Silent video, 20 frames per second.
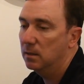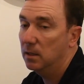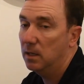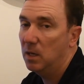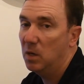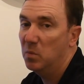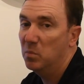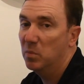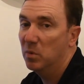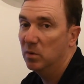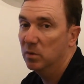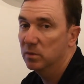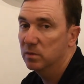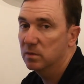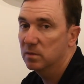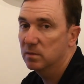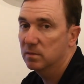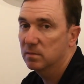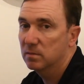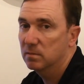
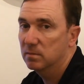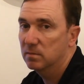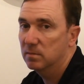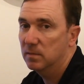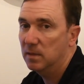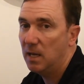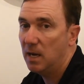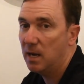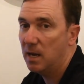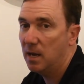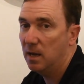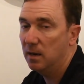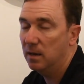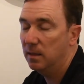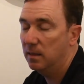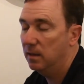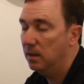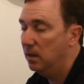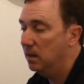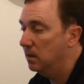gimbals, that kind
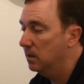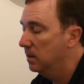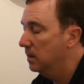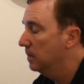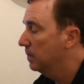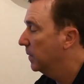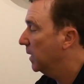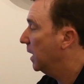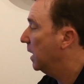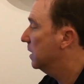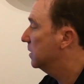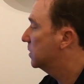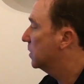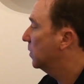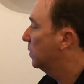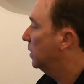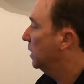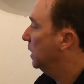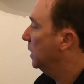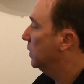of thing. And
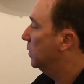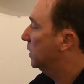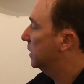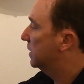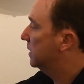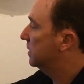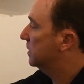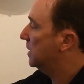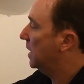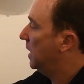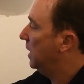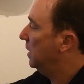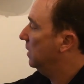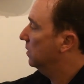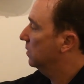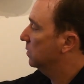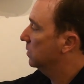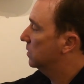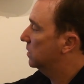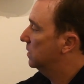so really what this
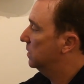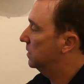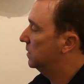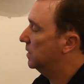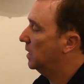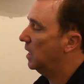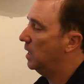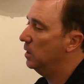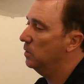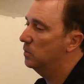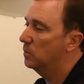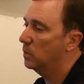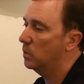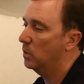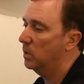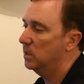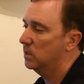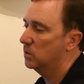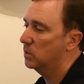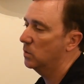handle's designed
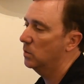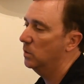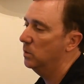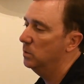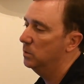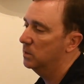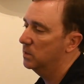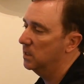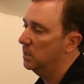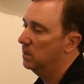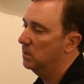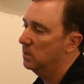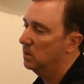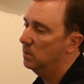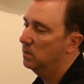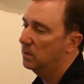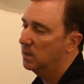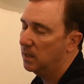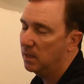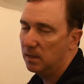for, it screws
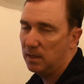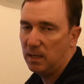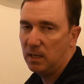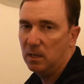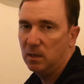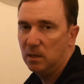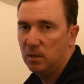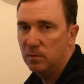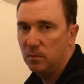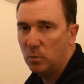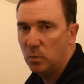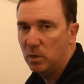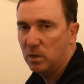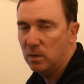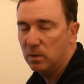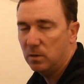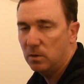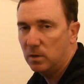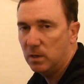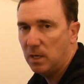into the end of one
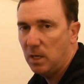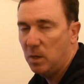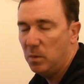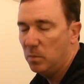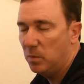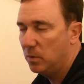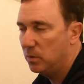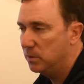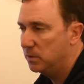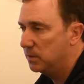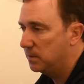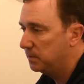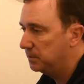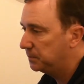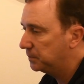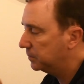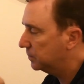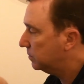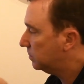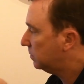of their gimbals.
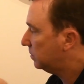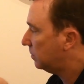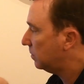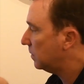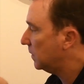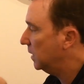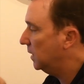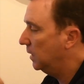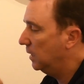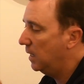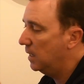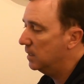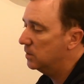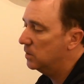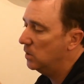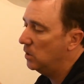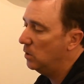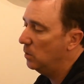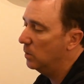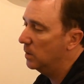It has
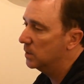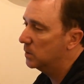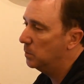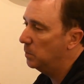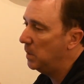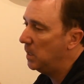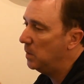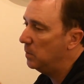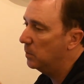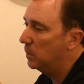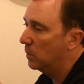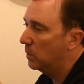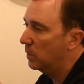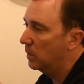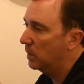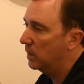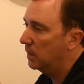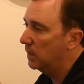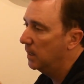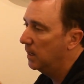a USB
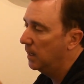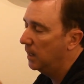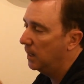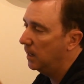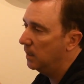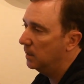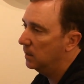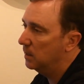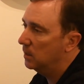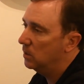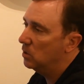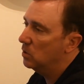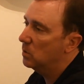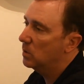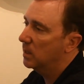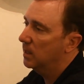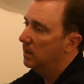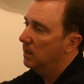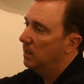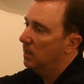port, and then you
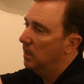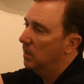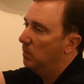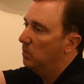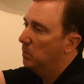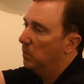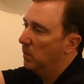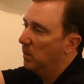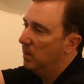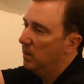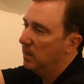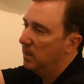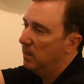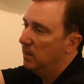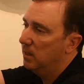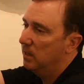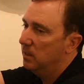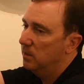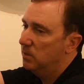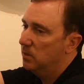can then plug it
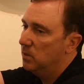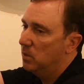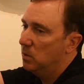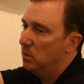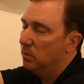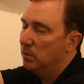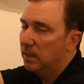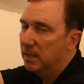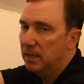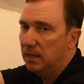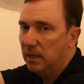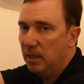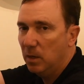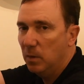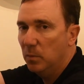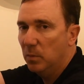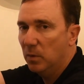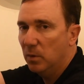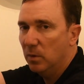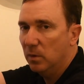into the
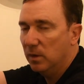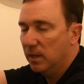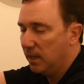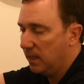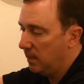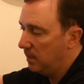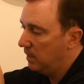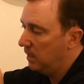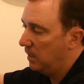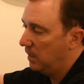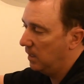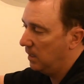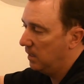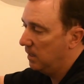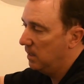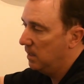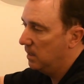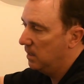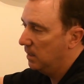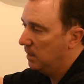gimbal, and then
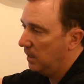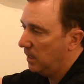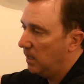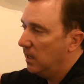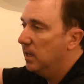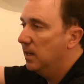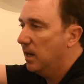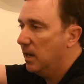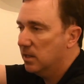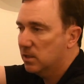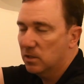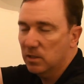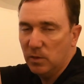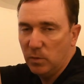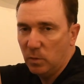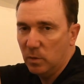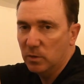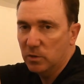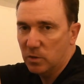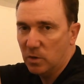it actually
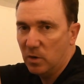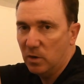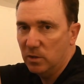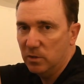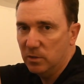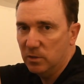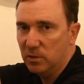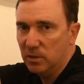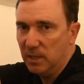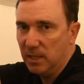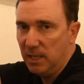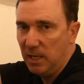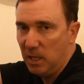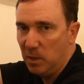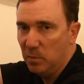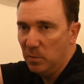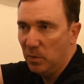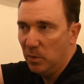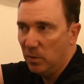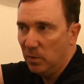will charge the
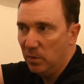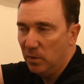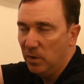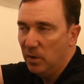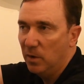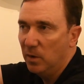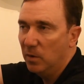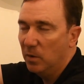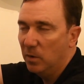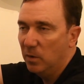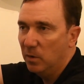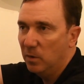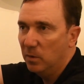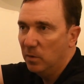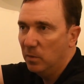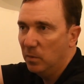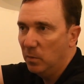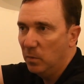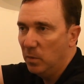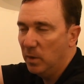gimbal,
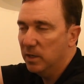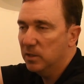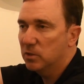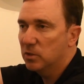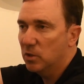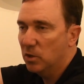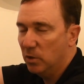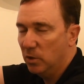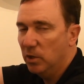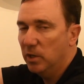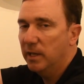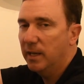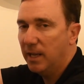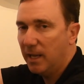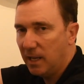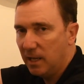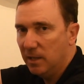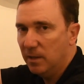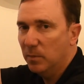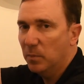which could
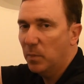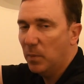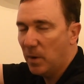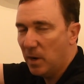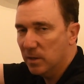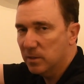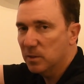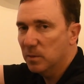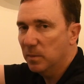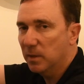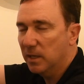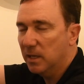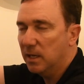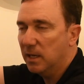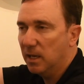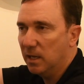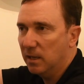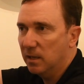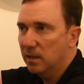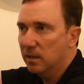possibly
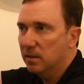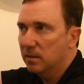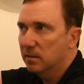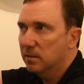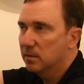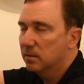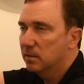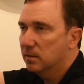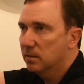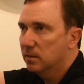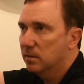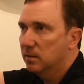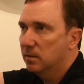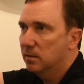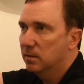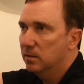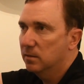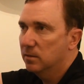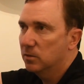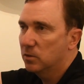
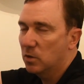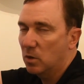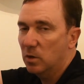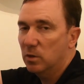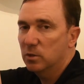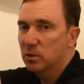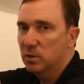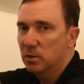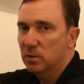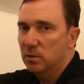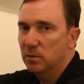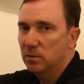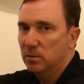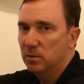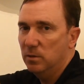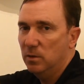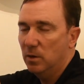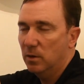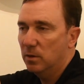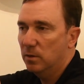charge
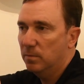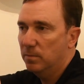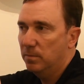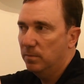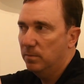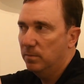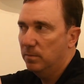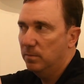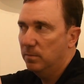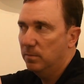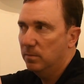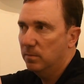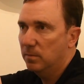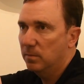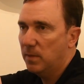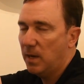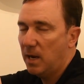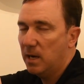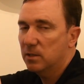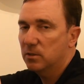your
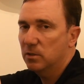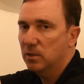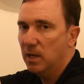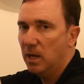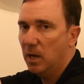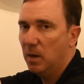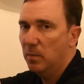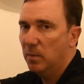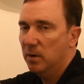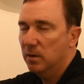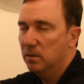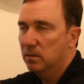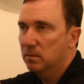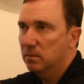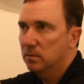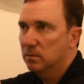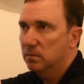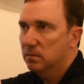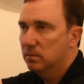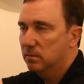action camera.
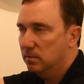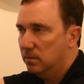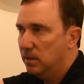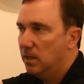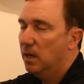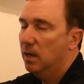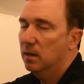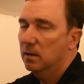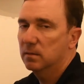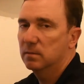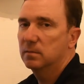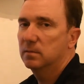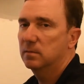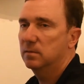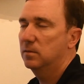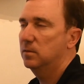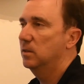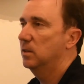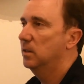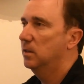Yeah.
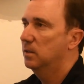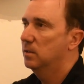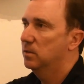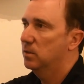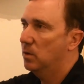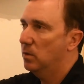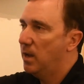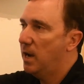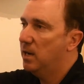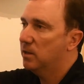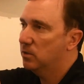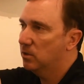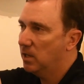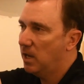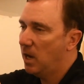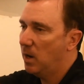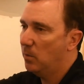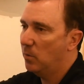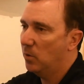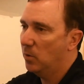So the action
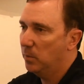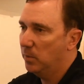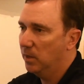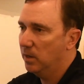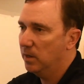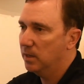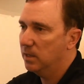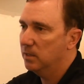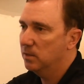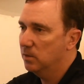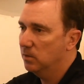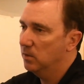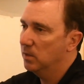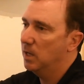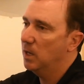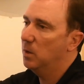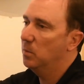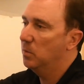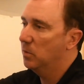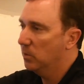camera will plug into the
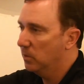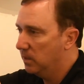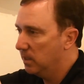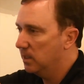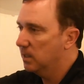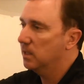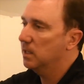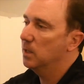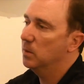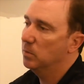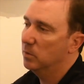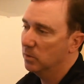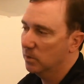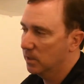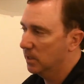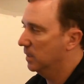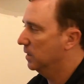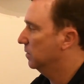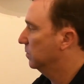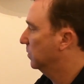gimbal, and then the gimbal
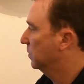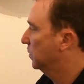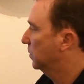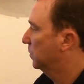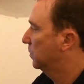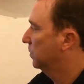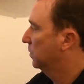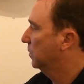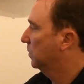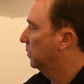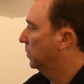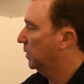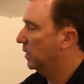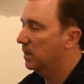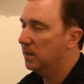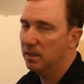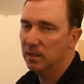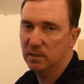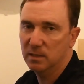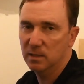can
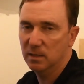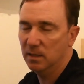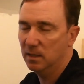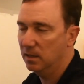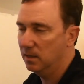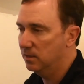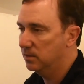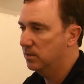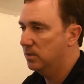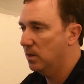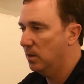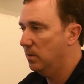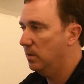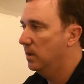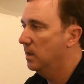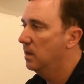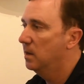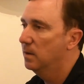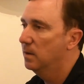plug into this. So